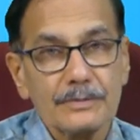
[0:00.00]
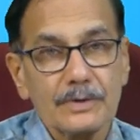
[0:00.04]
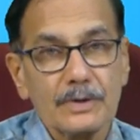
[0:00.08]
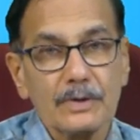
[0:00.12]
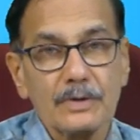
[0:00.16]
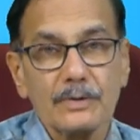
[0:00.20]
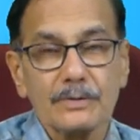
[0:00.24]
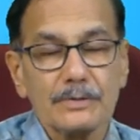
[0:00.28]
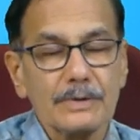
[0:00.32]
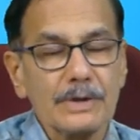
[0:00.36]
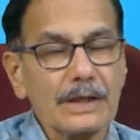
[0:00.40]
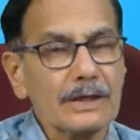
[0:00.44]

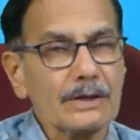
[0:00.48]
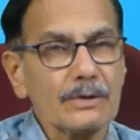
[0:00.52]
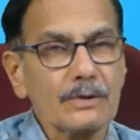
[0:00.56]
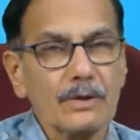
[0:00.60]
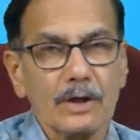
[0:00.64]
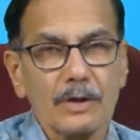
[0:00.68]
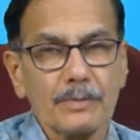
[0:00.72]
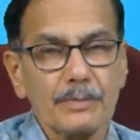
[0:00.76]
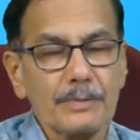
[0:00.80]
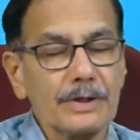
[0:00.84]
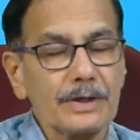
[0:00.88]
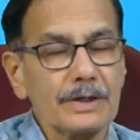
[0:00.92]

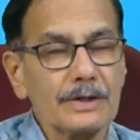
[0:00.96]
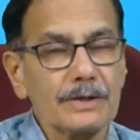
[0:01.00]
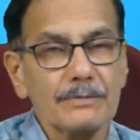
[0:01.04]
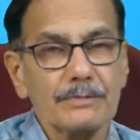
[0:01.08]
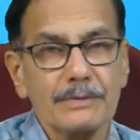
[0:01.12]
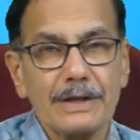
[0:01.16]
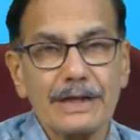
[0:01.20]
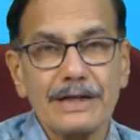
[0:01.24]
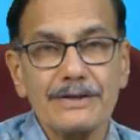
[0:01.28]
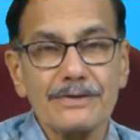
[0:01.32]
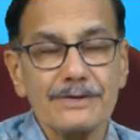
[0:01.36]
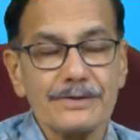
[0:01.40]
Lot
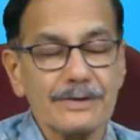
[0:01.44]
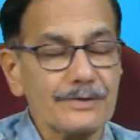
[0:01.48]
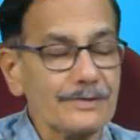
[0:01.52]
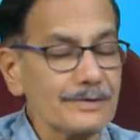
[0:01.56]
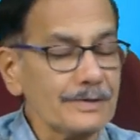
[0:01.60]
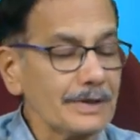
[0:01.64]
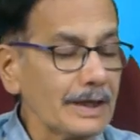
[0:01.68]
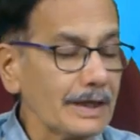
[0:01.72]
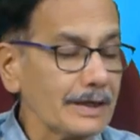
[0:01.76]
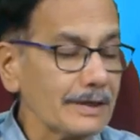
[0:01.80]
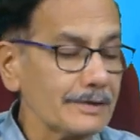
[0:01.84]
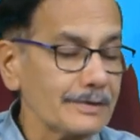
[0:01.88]
many
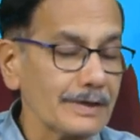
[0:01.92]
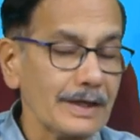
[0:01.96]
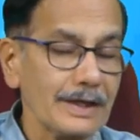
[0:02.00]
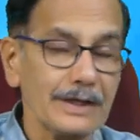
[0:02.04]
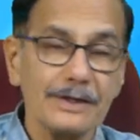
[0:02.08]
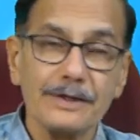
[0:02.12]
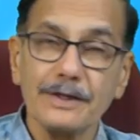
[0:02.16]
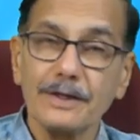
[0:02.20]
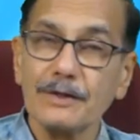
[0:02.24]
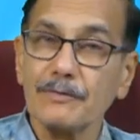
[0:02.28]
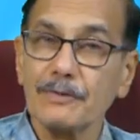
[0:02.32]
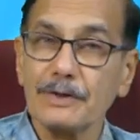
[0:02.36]
tensions and
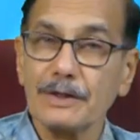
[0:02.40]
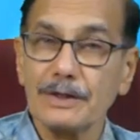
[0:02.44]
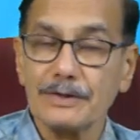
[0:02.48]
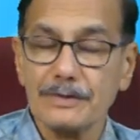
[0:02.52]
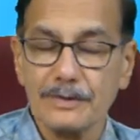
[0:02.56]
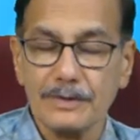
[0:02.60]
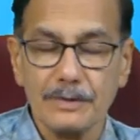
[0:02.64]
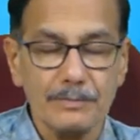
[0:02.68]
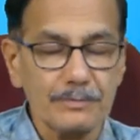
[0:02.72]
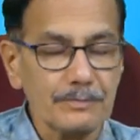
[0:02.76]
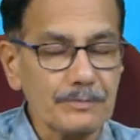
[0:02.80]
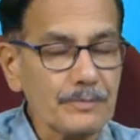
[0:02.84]
anxieties and
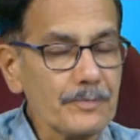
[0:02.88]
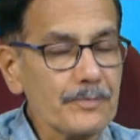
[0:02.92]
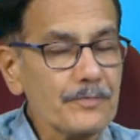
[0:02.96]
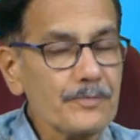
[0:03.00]
worries come.